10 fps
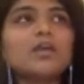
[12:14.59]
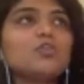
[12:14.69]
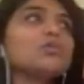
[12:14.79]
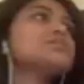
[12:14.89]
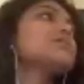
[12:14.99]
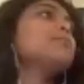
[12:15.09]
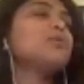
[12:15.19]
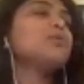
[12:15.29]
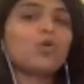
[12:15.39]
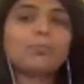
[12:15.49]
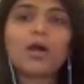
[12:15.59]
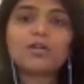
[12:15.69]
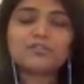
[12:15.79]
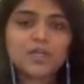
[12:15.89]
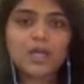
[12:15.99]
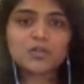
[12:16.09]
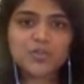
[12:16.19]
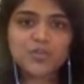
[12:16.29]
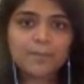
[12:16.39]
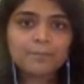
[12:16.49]
in some remote part of the
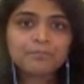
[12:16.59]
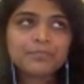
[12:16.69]
country